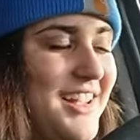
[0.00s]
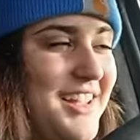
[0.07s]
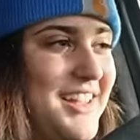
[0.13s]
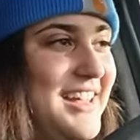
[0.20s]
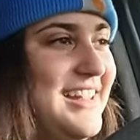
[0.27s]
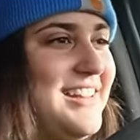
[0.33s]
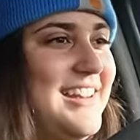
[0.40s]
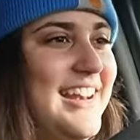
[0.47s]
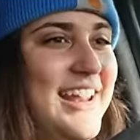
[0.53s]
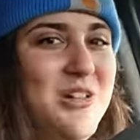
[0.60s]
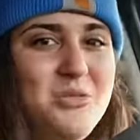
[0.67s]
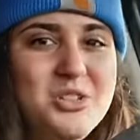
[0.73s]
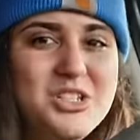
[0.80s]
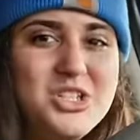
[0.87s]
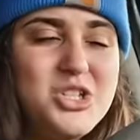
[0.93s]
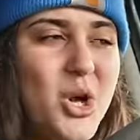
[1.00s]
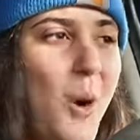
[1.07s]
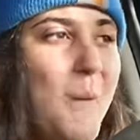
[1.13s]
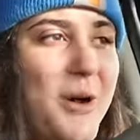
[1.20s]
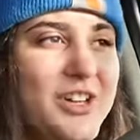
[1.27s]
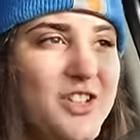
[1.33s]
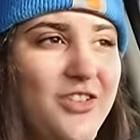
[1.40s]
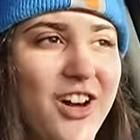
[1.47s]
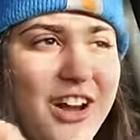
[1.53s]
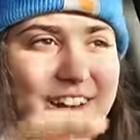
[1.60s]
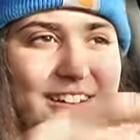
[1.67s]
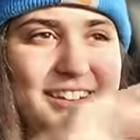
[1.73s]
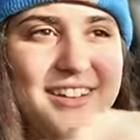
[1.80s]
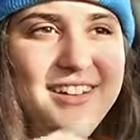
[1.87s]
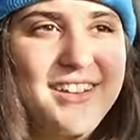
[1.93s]
And it was so much
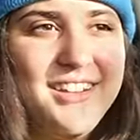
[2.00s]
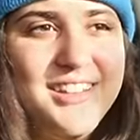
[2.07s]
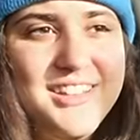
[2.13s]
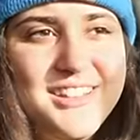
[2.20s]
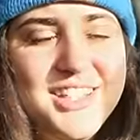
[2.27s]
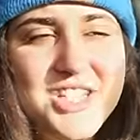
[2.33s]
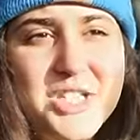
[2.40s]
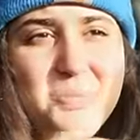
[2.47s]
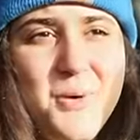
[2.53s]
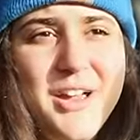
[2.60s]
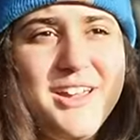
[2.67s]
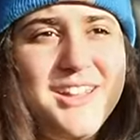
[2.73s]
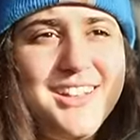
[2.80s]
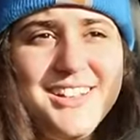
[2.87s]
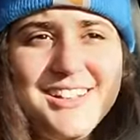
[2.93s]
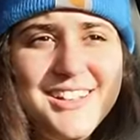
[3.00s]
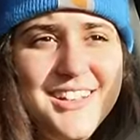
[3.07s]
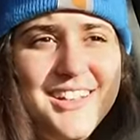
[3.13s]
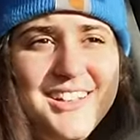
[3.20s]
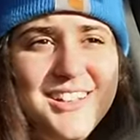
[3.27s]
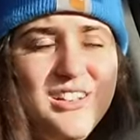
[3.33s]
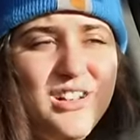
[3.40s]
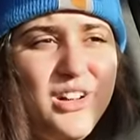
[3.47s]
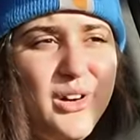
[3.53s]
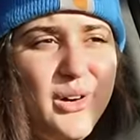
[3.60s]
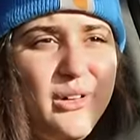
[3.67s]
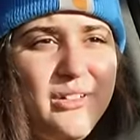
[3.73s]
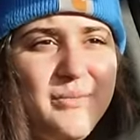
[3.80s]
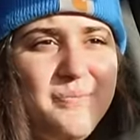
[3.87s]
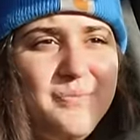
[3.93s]
fun. Despite, you
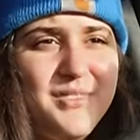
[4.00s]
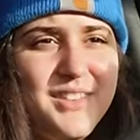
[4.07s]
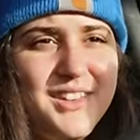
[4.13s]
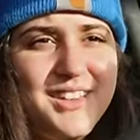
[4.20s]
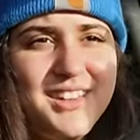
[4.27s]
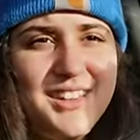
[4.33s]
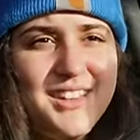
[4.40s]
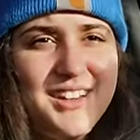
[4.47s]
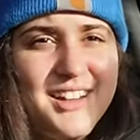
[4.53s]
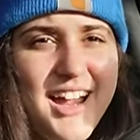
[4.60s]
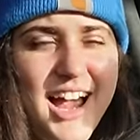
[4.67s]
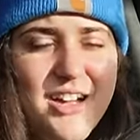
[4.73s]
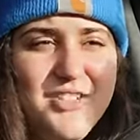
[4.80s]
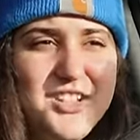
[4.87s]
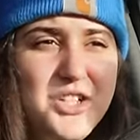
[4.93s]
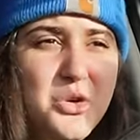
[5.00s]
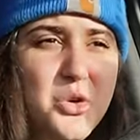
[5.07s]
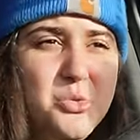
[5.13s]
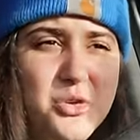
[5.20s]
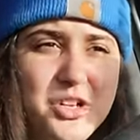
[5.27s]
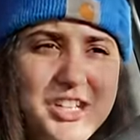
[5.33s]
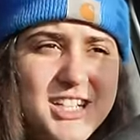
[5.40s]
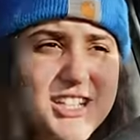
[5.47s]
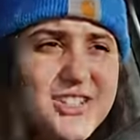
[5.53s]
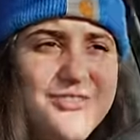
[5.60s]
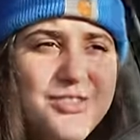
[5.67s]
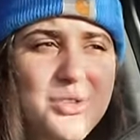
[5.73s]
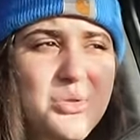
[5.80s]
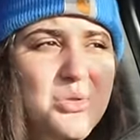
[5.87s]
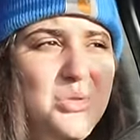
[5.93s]
know, having to Uber Eats
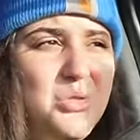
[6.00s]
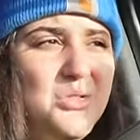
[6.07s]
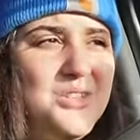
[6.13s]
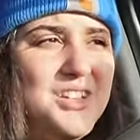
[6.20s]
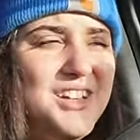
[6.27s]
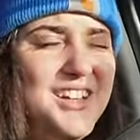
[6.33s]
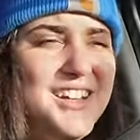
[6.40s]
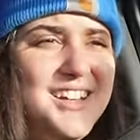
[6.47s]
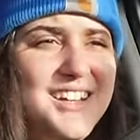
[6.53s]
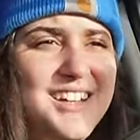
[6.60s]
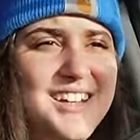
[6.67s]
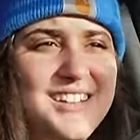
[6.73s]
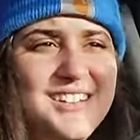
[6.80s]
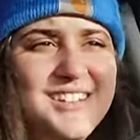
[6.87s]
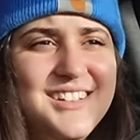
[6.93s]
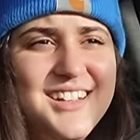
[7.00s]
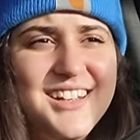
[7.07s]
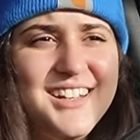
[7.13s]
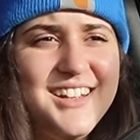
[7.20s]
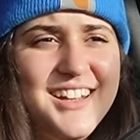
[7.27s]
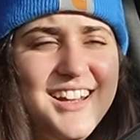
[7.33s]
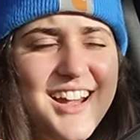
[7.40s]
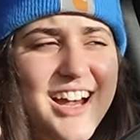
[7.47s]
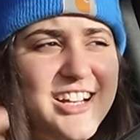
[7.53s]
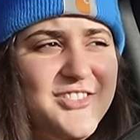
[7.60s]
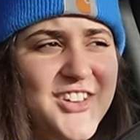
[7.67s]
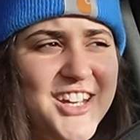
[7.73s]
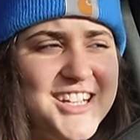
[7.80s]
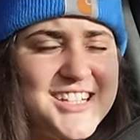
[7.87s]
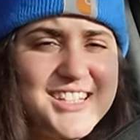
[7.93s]
food and kind
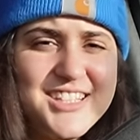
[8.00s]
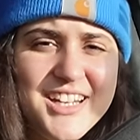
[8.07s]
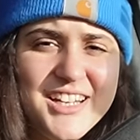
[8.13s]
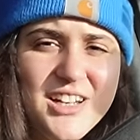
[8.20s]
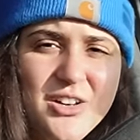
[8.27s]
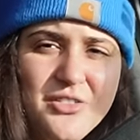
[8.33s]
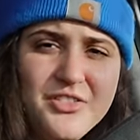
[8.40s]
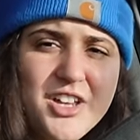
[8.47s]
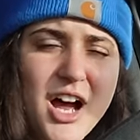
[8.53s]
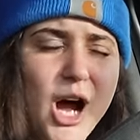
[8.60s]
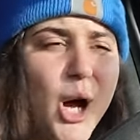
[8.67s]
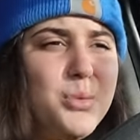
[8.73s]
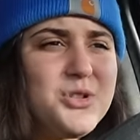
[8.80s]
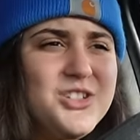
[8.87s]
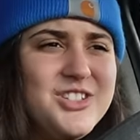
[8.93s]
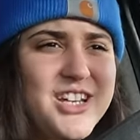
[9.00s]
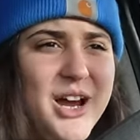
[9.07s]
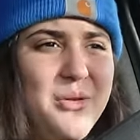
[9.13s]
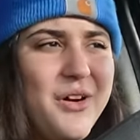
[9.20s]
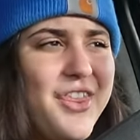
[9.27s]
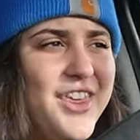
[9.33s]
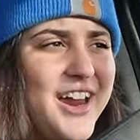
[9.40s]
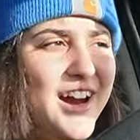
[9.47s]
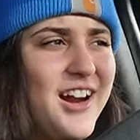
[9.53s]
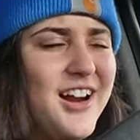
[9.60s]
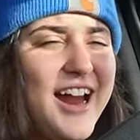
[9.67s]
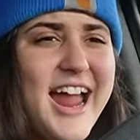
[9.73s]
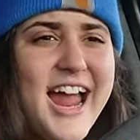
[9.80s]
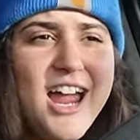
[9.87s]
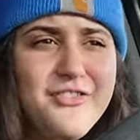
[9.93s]
of getting sick of the options that were
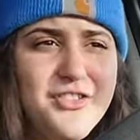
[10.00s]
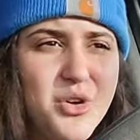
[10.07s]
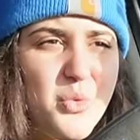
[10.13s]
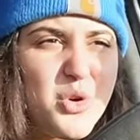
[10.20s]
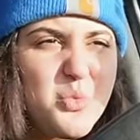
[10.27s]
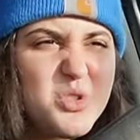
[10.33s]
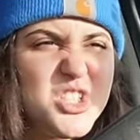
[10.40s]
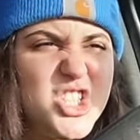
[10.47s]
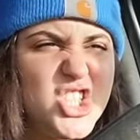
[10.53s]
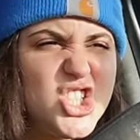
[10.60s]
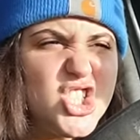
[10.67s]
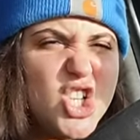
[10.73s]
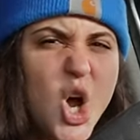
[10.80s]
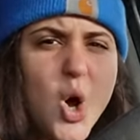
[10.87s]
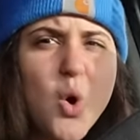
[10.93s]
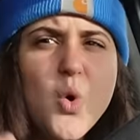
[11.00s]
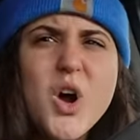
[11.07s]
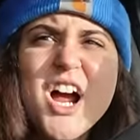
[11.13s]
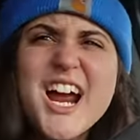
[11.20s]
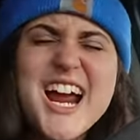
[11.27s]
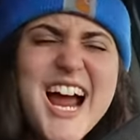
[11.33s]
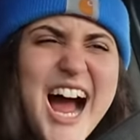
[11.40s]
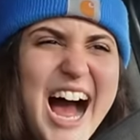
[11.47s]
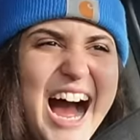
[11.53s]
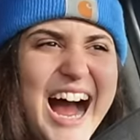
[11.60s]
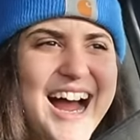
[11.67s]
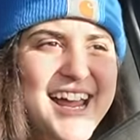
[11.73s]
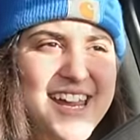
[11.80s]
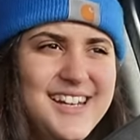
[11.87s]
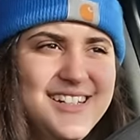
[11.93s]
there, everyone was so
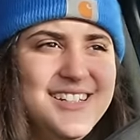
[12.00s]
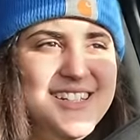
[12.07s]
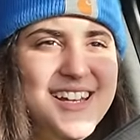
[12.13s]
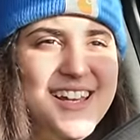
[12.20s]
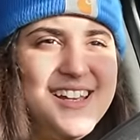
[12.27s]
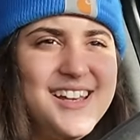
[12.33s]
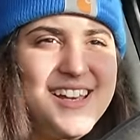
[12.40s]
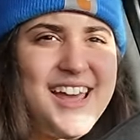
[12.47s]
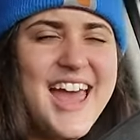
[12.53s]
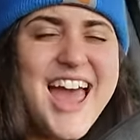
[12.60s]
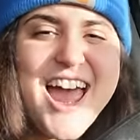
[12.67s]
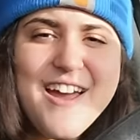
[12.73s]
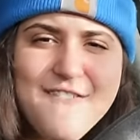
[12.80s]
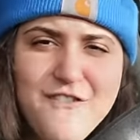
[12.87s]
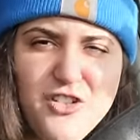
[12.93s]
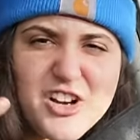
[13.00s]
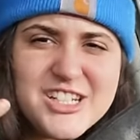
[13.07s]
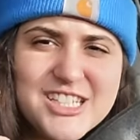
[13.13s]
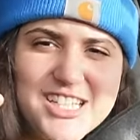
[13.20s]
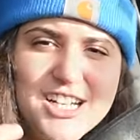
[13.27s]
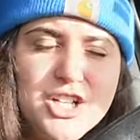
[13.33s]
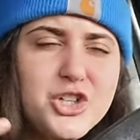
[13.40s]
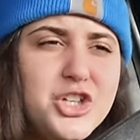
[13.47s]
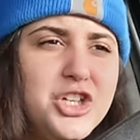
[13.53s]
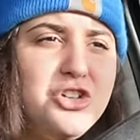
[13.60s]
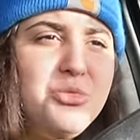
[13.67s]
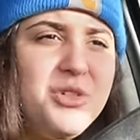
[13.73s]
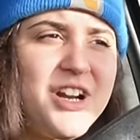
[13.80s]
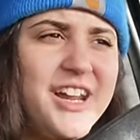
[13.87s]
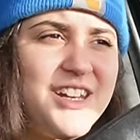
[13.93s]
kind. Every single
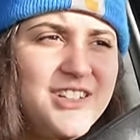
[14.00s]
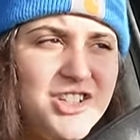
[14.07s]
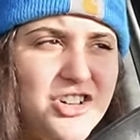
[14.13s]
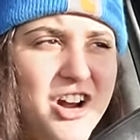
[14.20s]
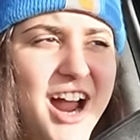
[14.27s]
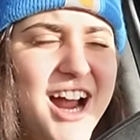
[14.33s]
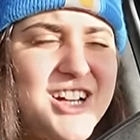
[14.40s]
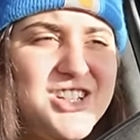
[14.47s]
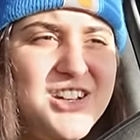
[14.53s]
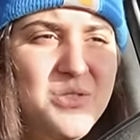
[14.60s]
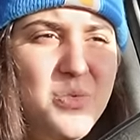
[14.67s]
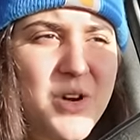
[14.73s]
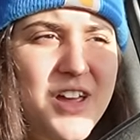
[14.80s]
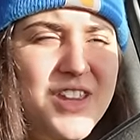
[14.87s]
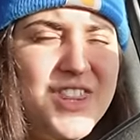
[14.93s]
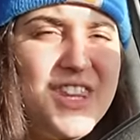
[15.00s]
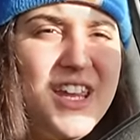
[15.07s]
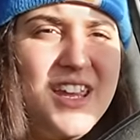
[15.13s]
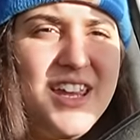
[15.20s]
human I interacted with,